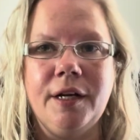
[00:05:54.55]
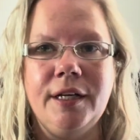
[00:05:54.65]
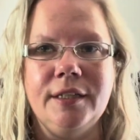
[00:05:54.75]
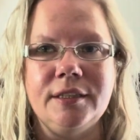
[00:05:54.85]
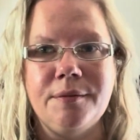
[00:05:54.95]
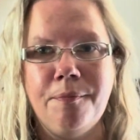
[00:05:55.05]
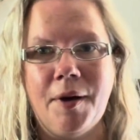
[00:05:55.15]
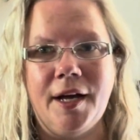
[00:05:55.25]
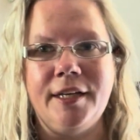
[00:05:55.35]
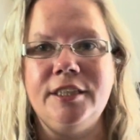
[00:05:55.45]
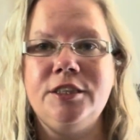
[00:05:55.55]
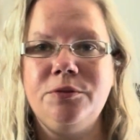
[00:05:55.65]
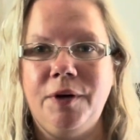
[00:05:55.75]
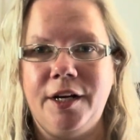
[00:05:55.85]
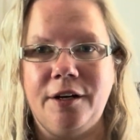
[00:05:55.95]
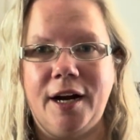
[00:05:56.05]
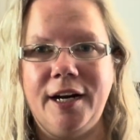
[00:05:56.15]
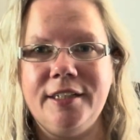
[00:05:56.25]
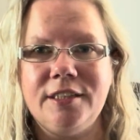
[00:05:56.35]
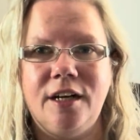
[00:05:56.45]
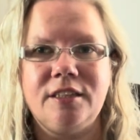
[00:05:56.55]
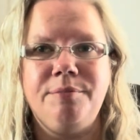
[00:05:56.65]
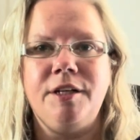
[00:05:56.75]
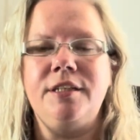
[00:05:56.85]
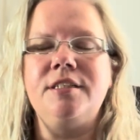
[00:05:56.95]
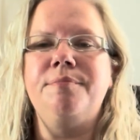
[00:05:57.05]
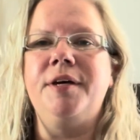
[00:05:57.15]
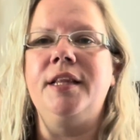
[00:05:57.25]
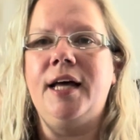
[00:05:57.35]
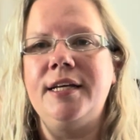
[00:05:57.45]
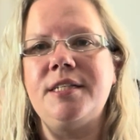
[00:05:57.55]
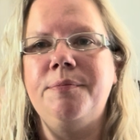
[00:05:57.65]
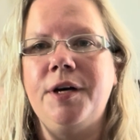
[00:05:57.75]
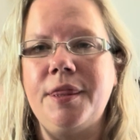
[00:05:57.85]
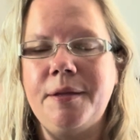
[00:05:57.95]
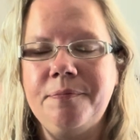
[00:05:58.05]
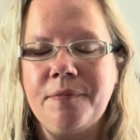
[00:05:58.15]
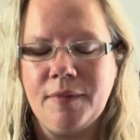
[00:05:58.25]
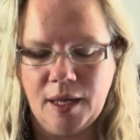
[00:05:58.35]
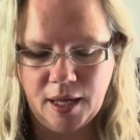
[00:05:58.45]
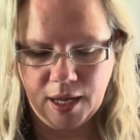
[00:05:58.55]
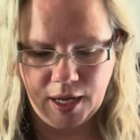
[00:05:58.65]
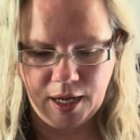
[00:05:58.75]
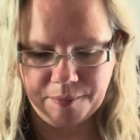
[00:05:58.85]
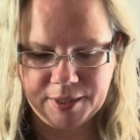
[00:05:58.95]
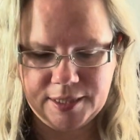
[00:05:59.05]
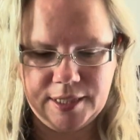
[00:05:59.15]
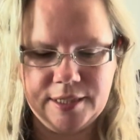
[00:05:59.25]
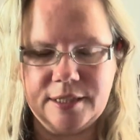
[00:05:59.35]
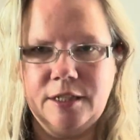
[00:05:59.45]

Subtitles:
is my sweater. And I talked about this a bit last month. This is the